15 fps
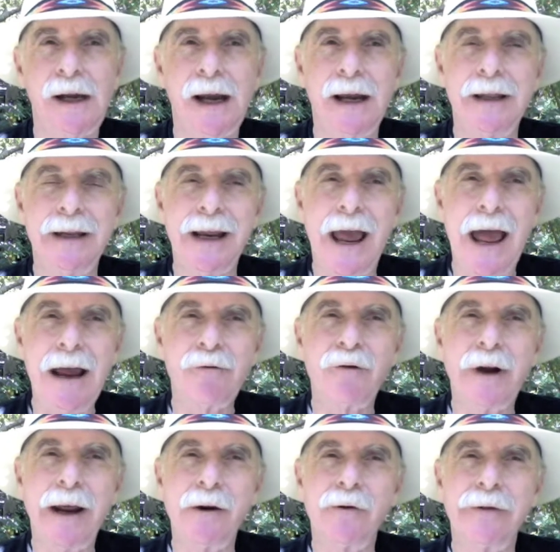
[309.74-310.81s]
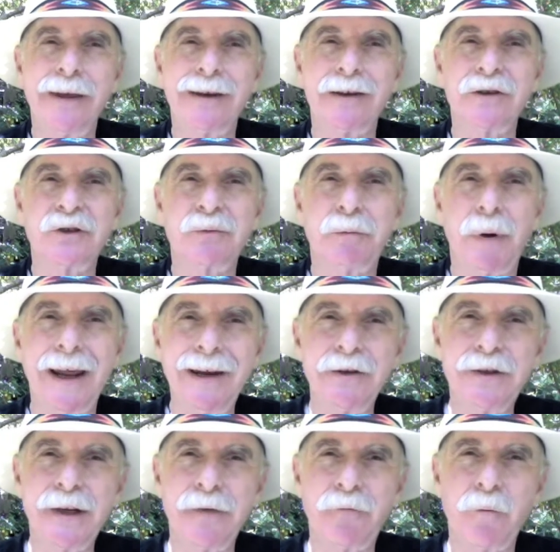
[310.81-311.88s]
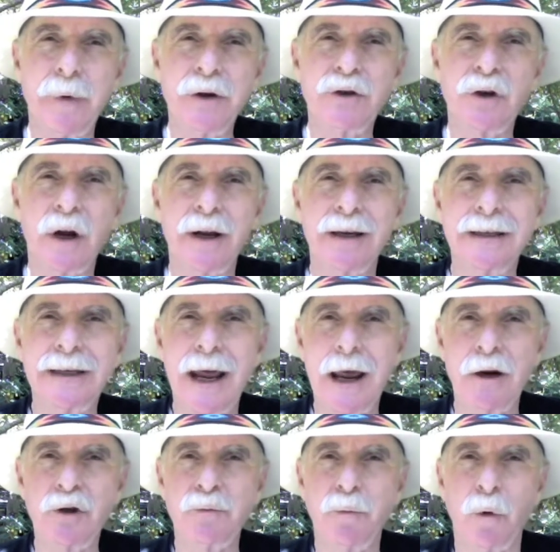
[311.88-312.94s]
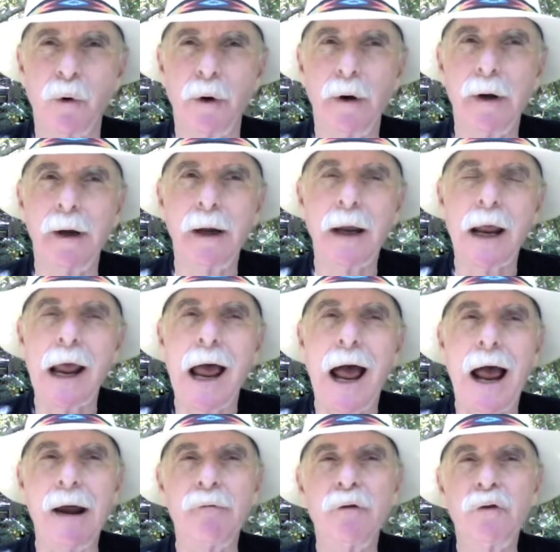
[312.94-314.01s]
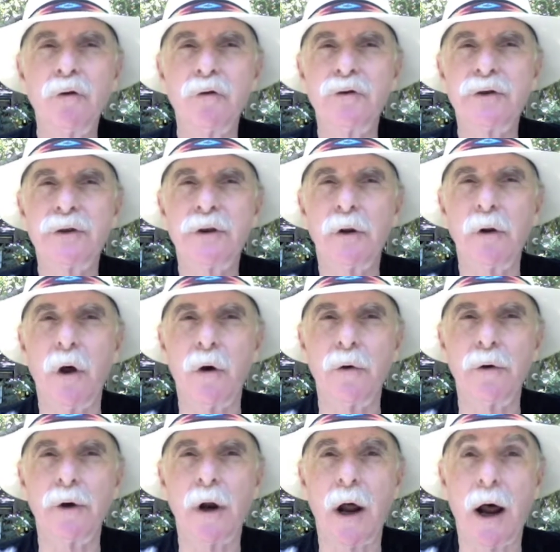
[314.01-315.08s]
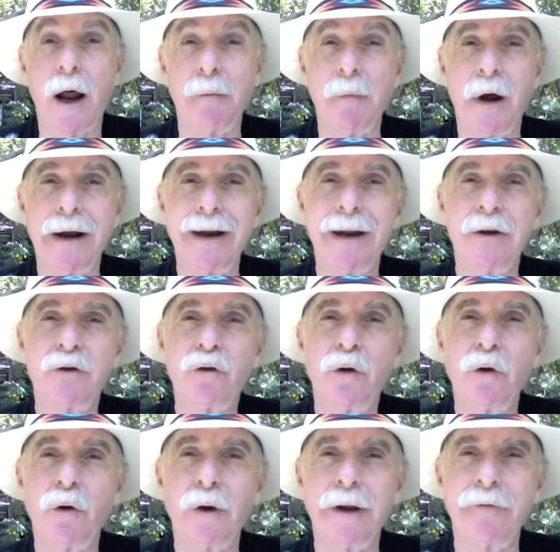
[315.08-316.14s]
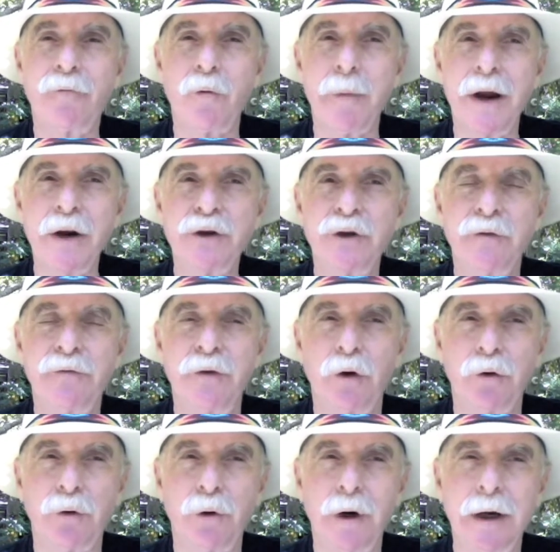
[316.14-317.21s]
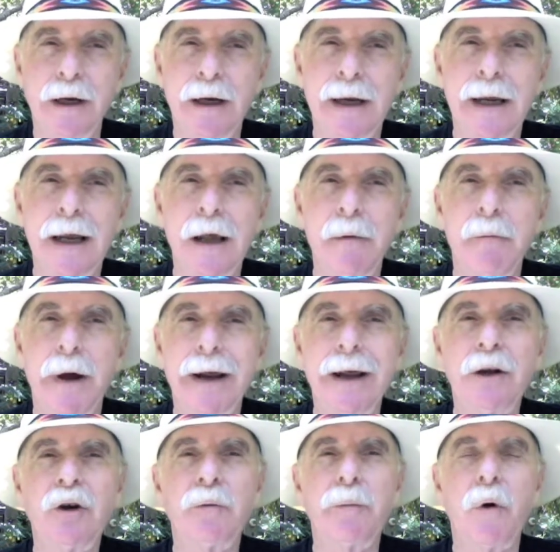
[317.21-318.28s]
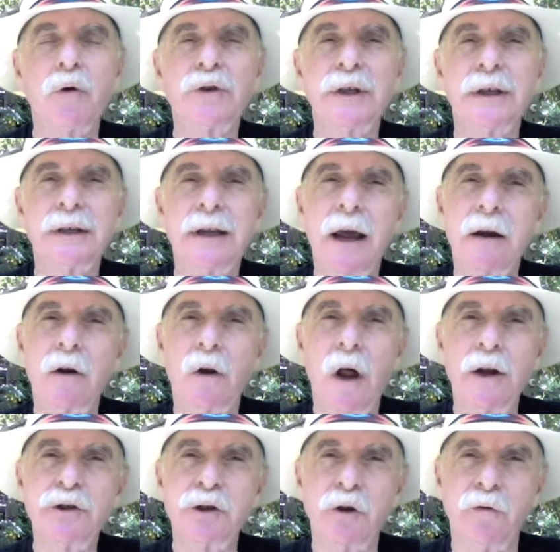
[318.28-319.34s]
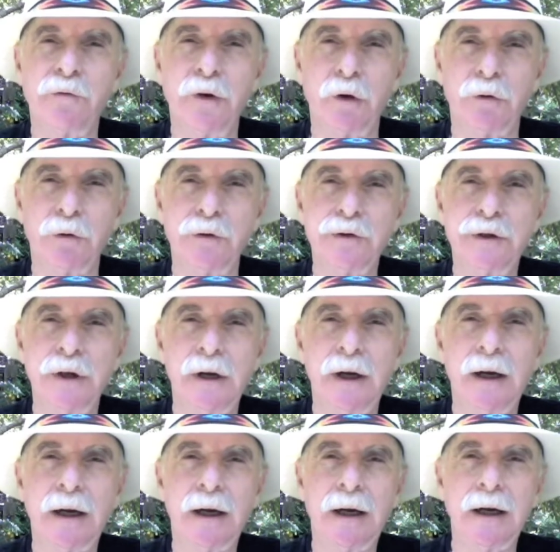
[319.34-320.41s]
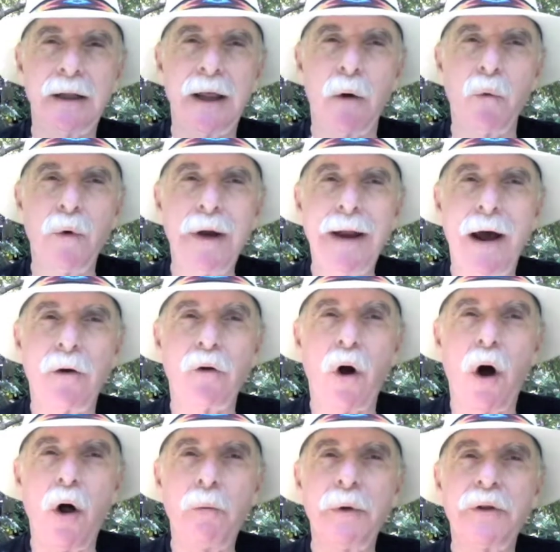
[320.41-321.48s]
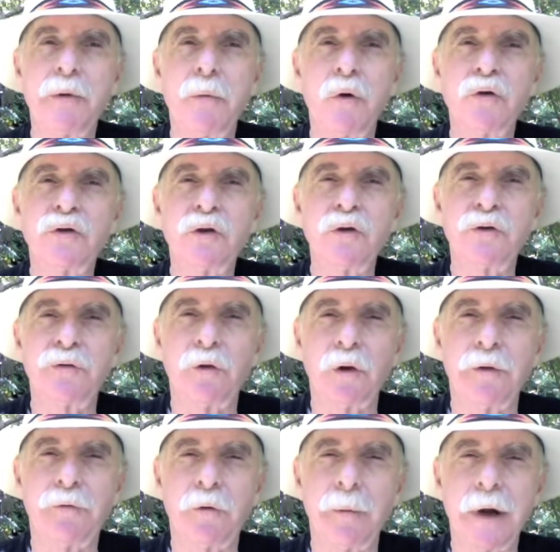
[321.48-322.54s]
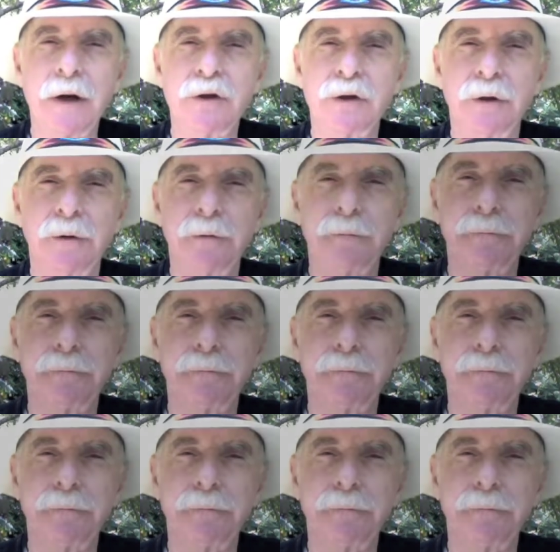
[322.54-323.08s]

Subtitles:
and the aggregator that displays the information on a dashboard, I reduce the load on my internal information filtering by interposing technological filters that weed out all but the most useful information.